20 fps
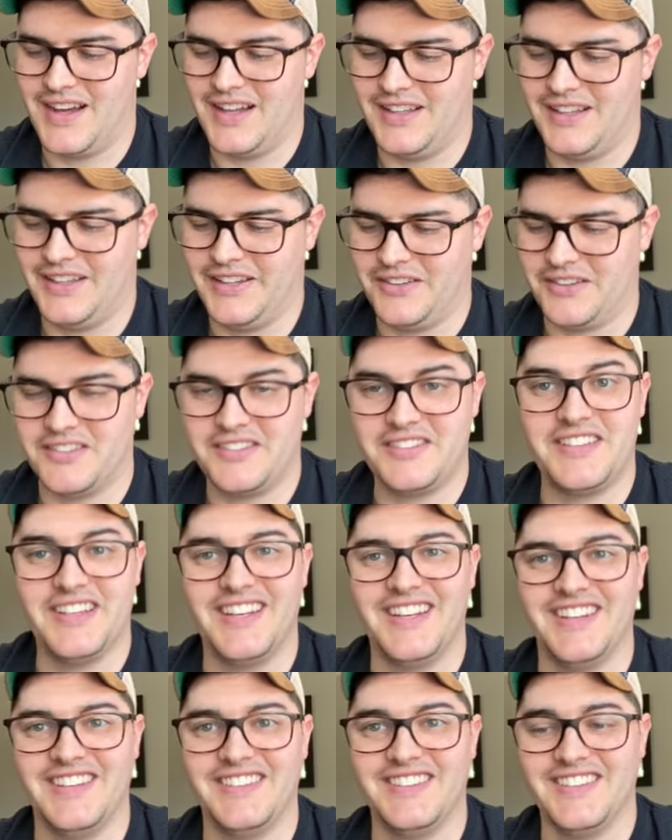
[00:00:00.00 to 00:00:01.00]
little
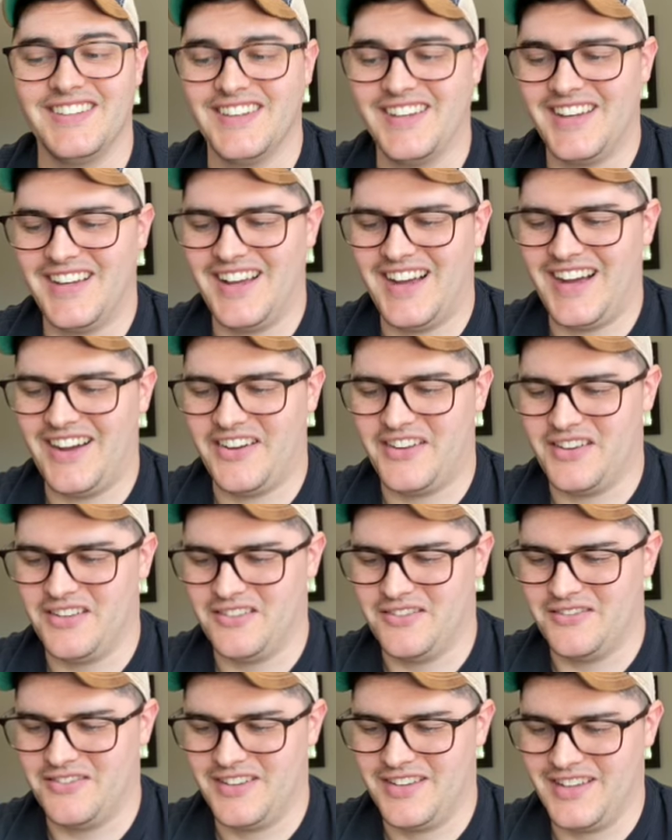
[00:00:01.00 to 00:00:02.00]
cities out
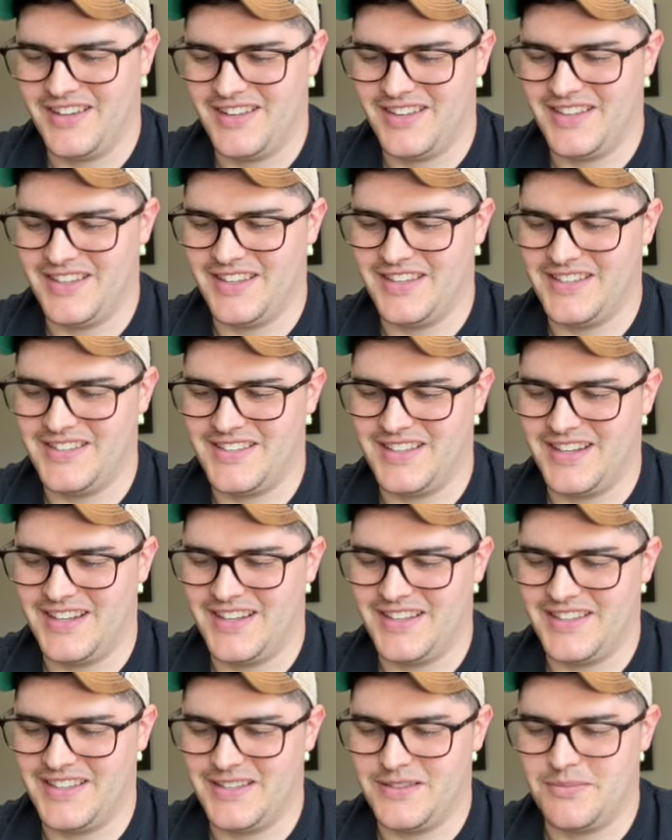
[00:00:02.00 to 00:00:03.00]
of these
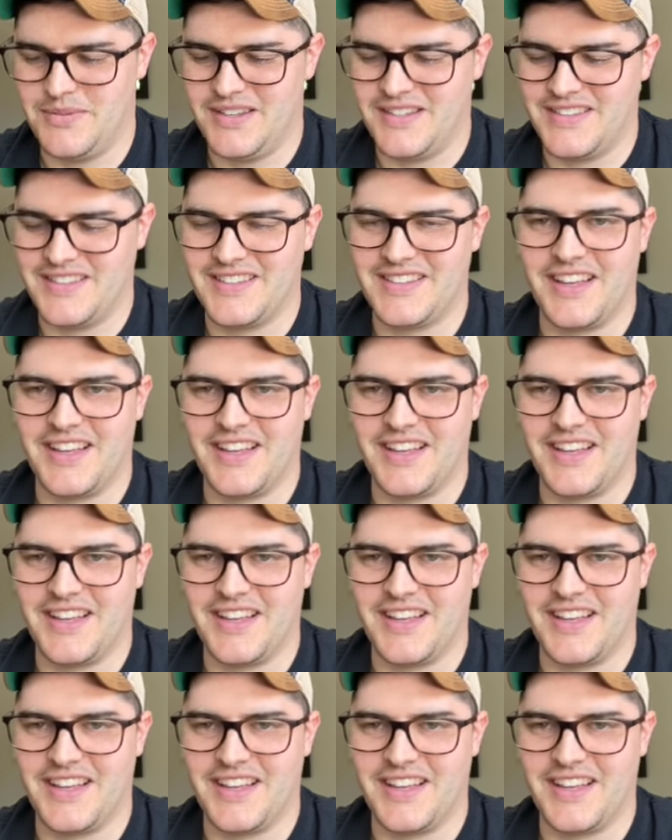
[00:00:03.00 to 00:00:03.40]
pieces.